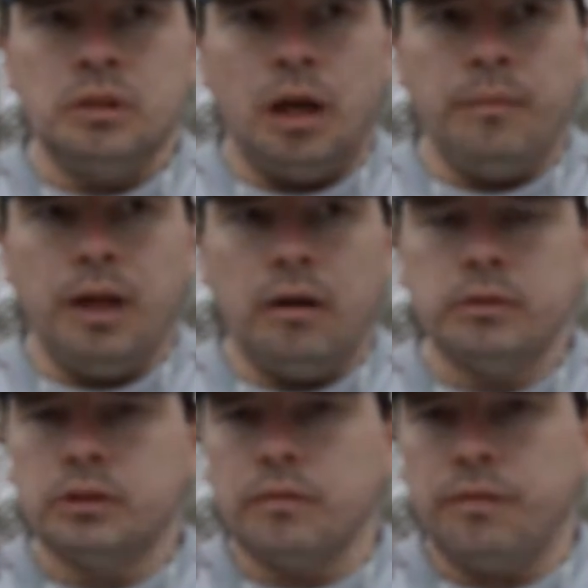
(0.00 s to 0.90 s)
I mean, I
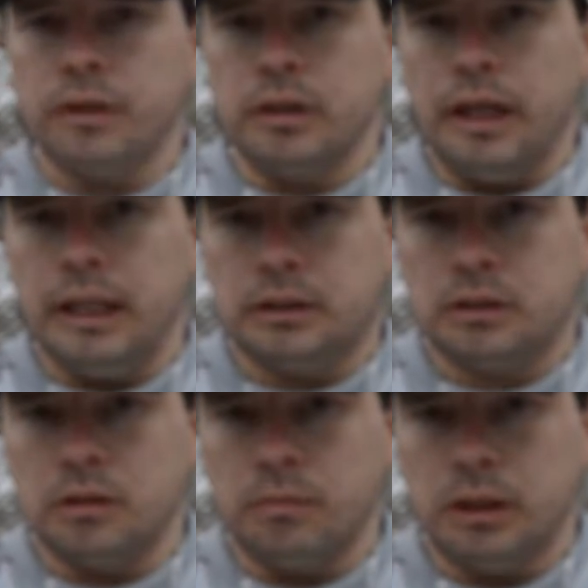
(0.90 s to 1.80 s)
was doing figure eights
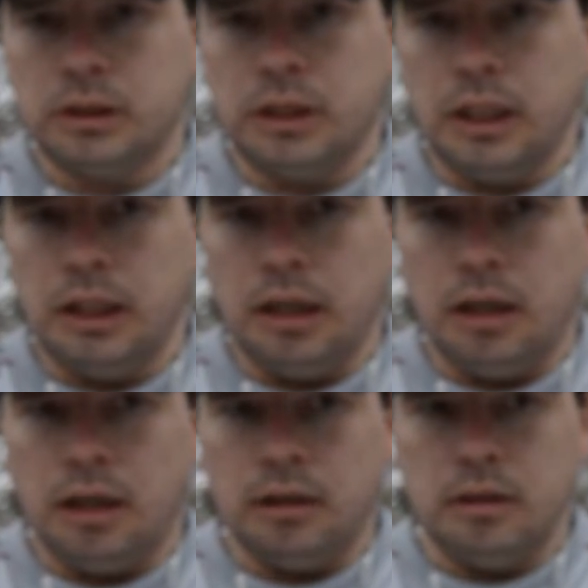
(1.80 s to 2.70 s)
so much that
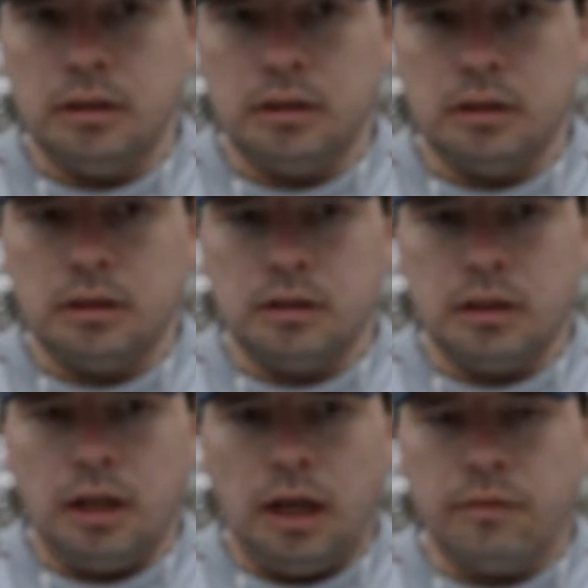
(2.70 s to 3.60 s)

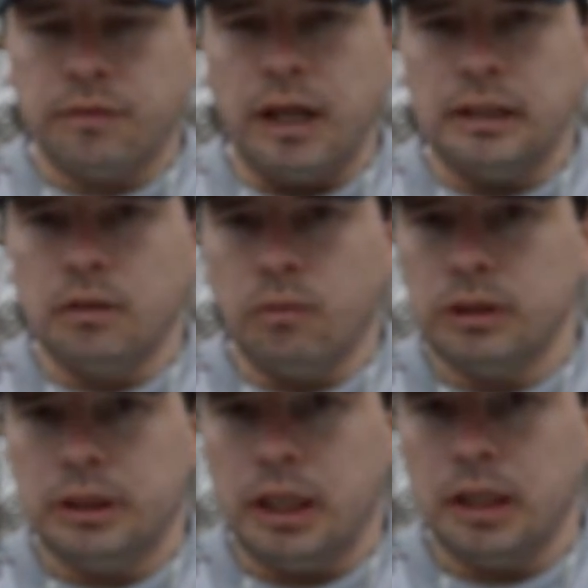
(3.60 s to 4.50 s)
I flattened the one
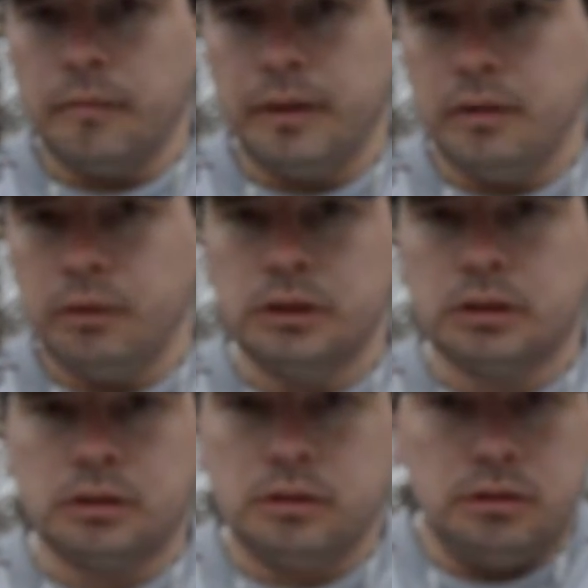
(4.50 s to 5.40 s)
tire. I mean, it
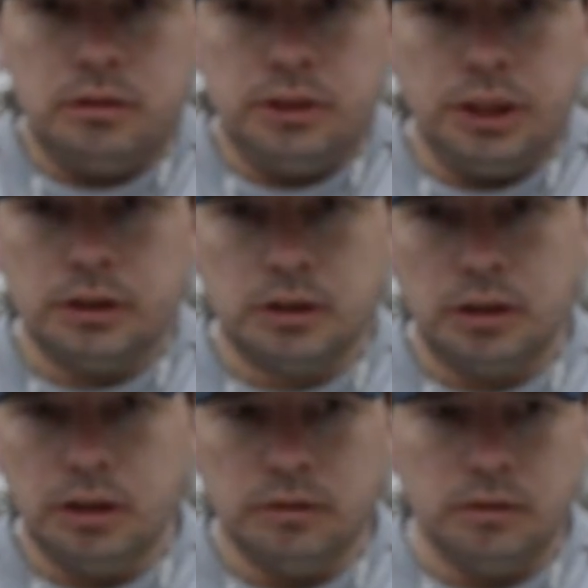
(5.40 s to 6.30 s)
was just, you
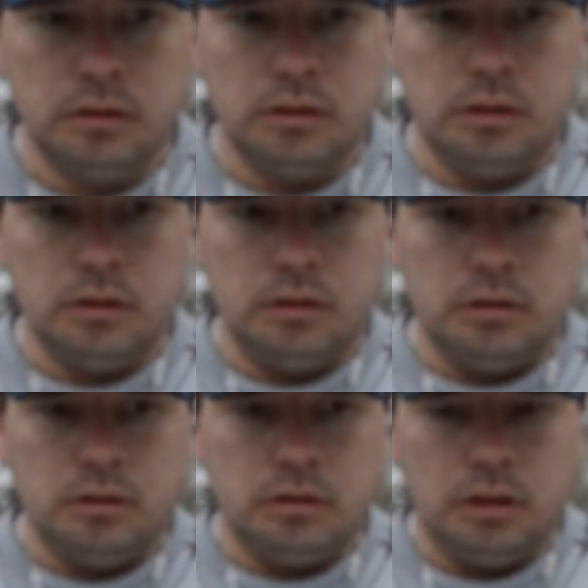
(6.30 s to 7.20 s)
know,
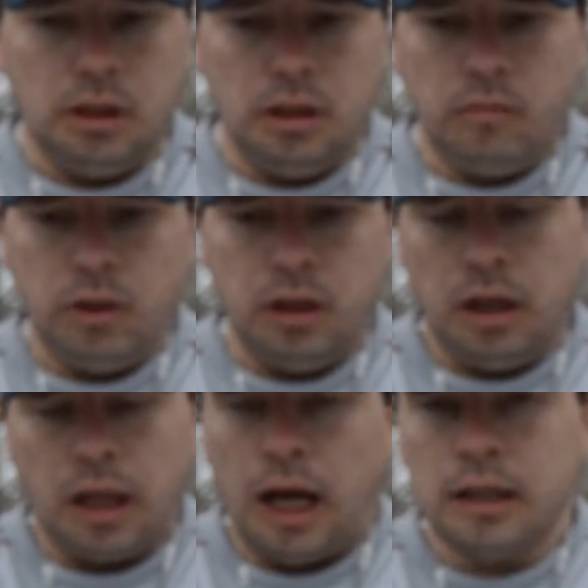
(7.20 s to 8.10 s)

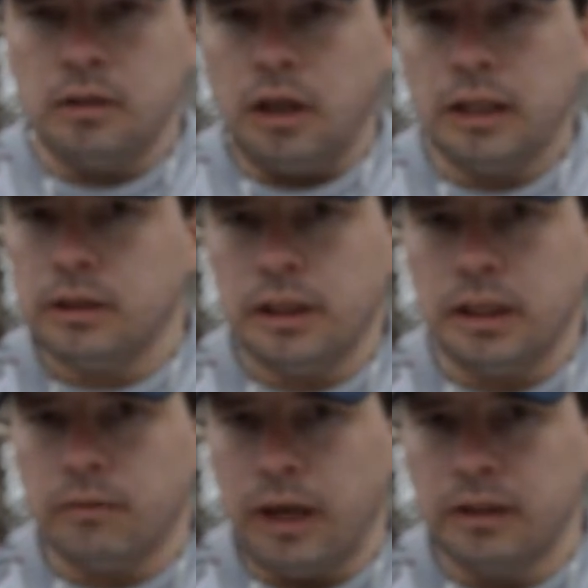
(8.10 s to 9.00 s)
I don't know. I don't think I
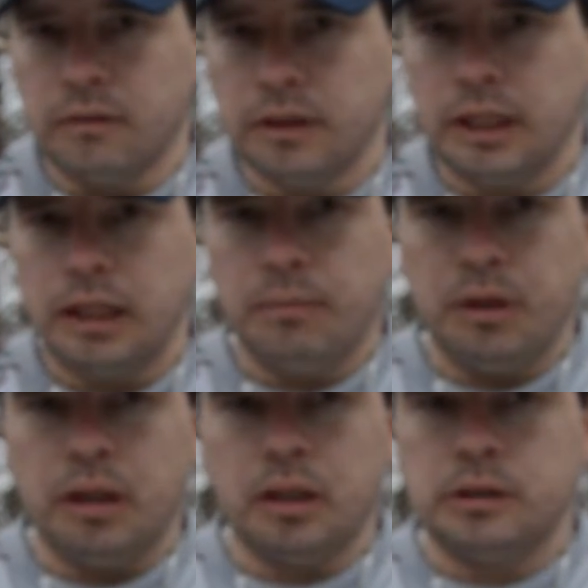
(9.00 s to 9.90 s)
ran over anything. I
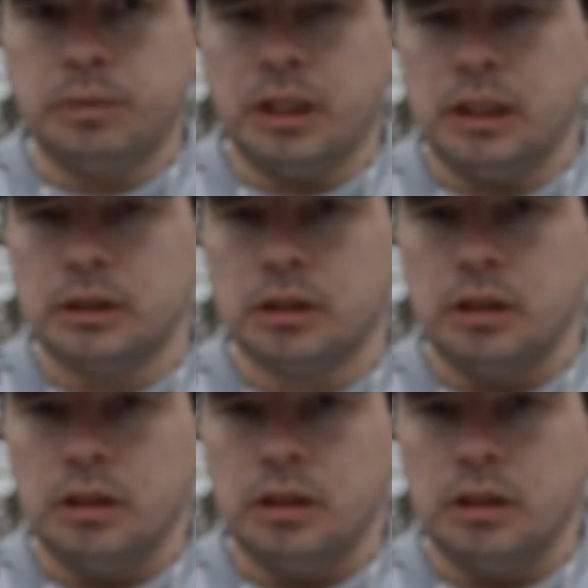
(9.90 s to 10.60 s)
think it's because